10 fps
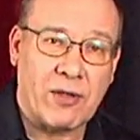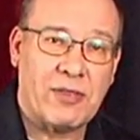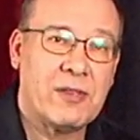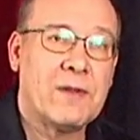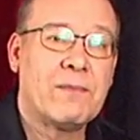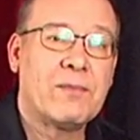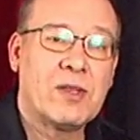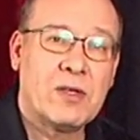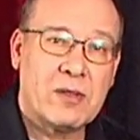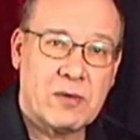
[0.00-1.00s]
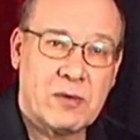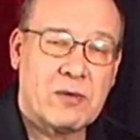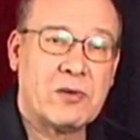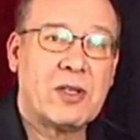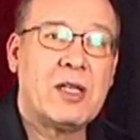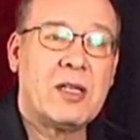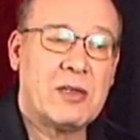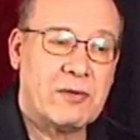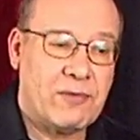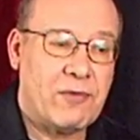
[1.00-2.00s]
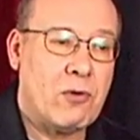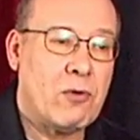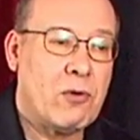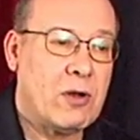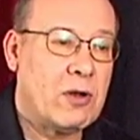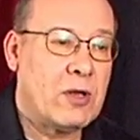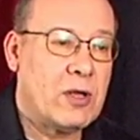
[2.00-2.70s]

3, 4,